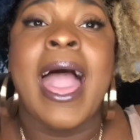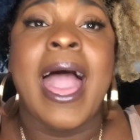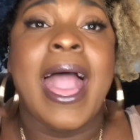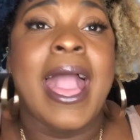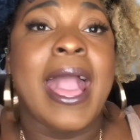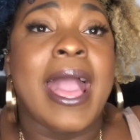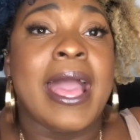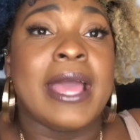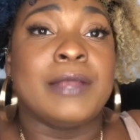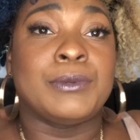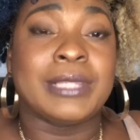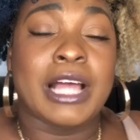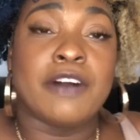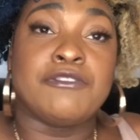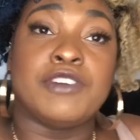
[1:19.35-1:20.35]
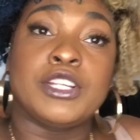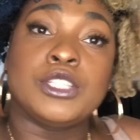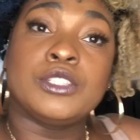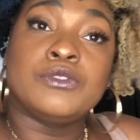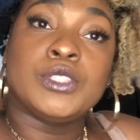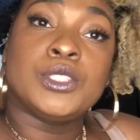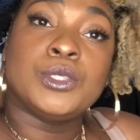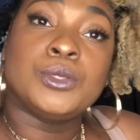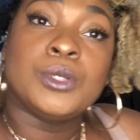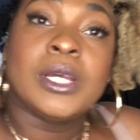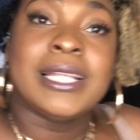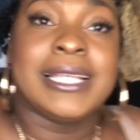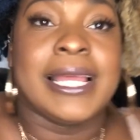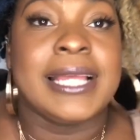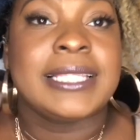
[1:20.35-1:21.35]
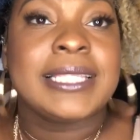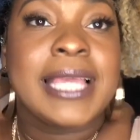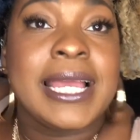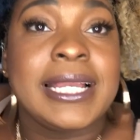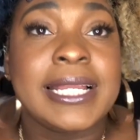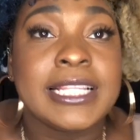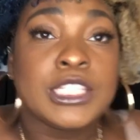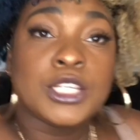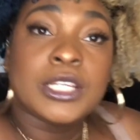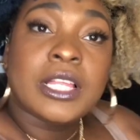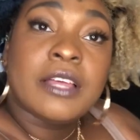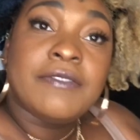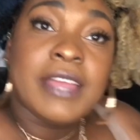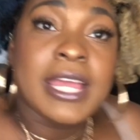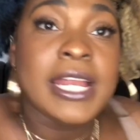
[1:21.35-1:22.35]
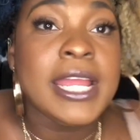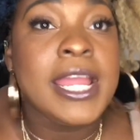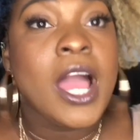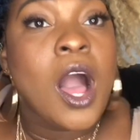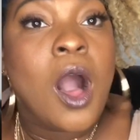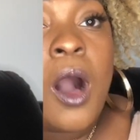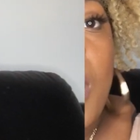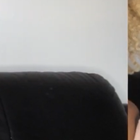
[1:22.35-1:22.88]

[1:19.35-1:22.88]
And without further ado, let's get into the video.